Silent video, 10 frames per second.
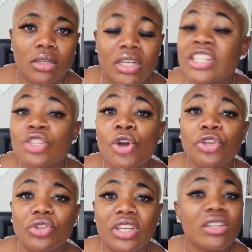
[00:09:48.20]
It's all
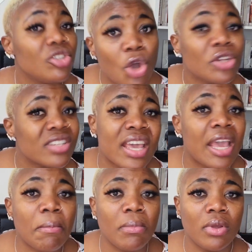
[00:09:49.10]
you need, not
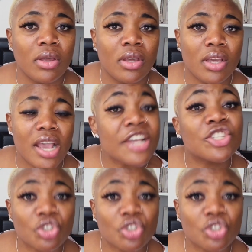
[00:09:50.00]
him. he's